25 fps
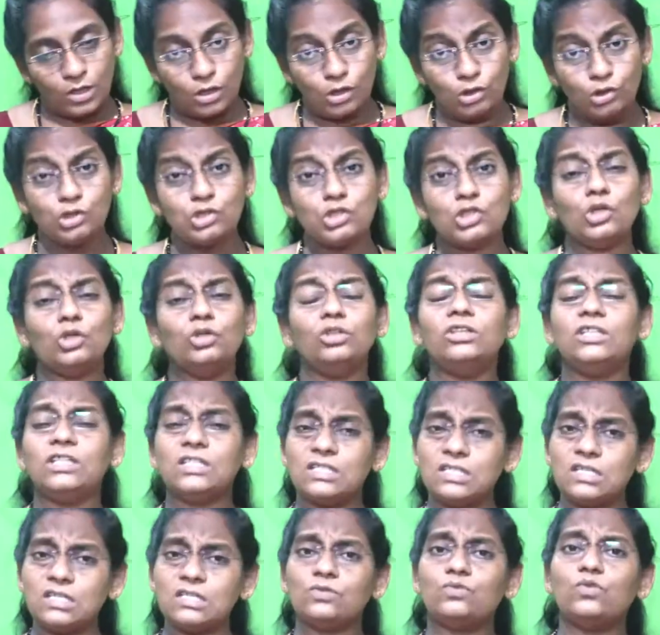So
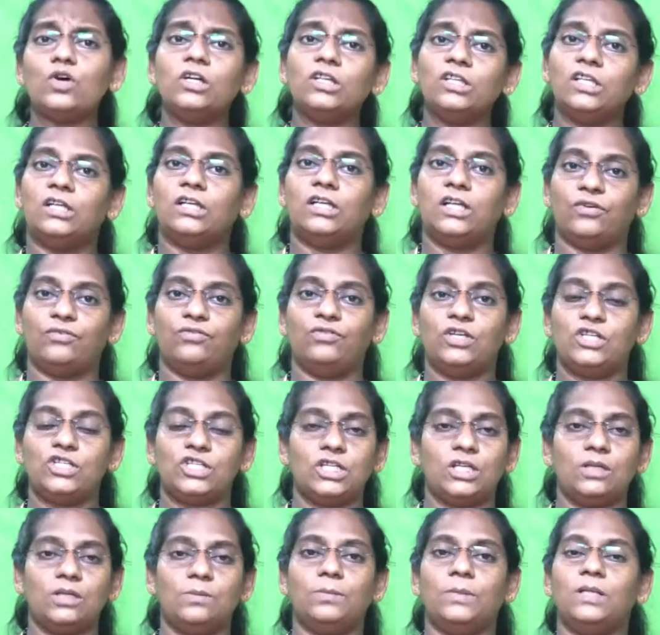this is what the
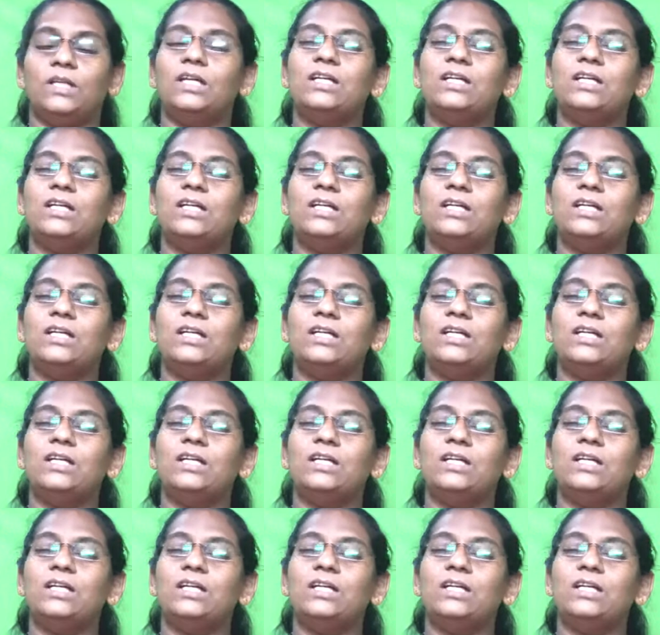definition means.